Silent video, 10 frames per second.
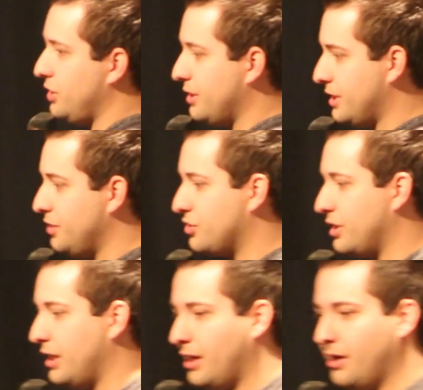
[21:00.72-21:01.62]
She
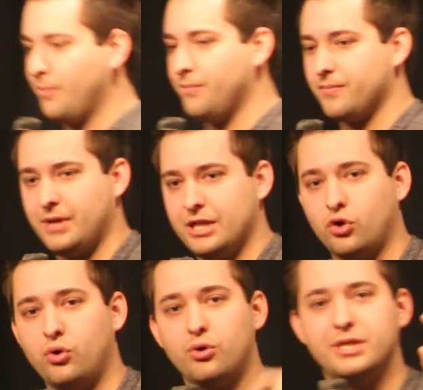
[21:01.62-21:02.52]
essentially
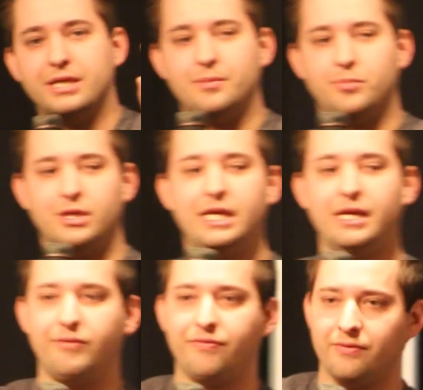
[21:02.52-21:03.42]
is holding the
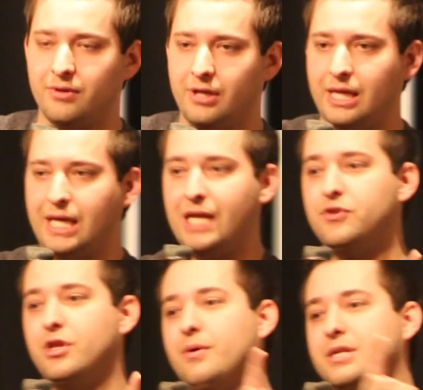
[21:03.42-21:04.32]
belief,
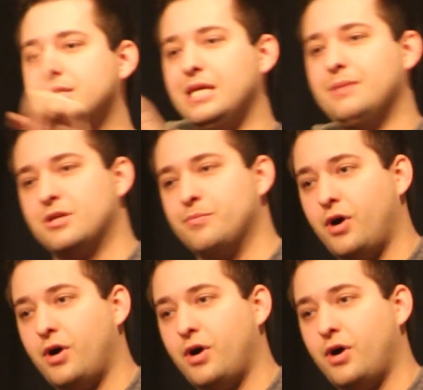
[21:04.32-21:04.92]
even though it seems